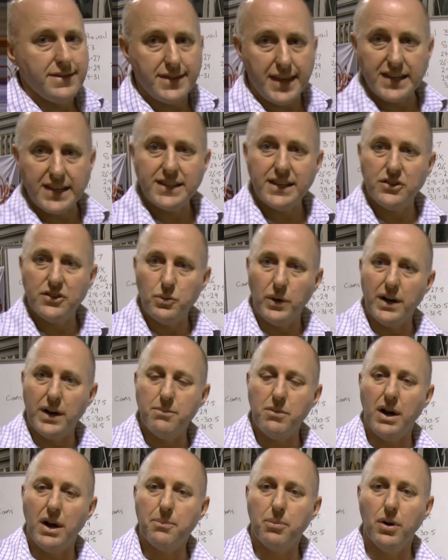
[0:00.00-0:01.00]
This is one
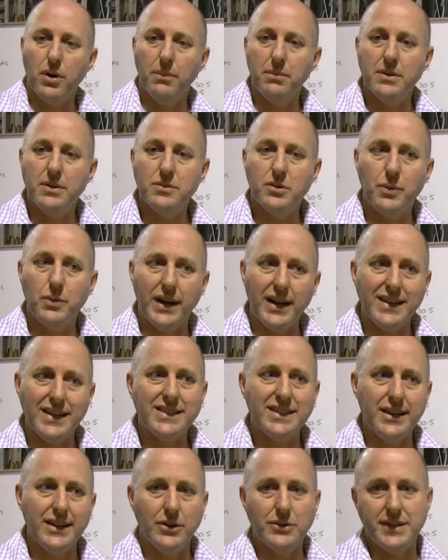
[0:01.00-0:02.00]
of my problems when I
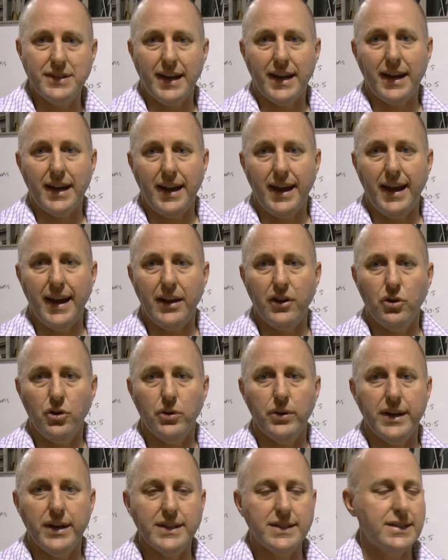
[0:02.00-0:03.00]
sell secondhand
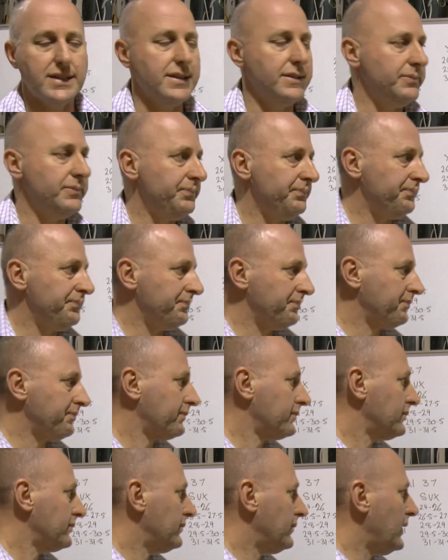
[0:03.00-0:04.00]
Hoyts.
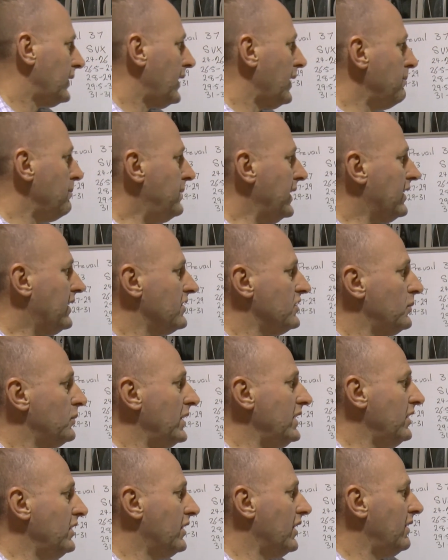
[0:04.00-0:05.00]
Because
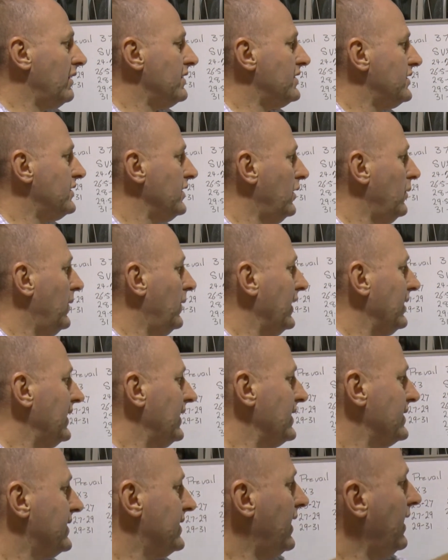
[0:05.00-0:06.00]
when you go to sell one,
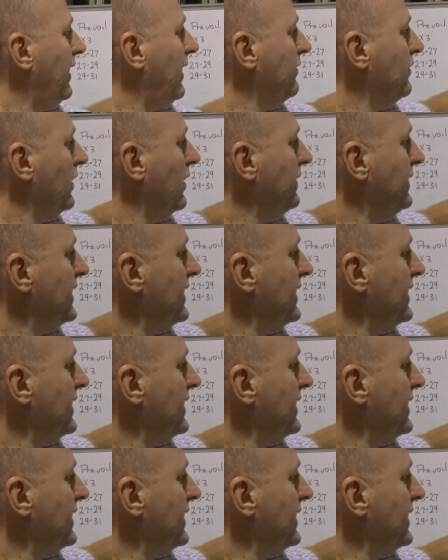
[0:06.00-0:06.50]
let's say I've got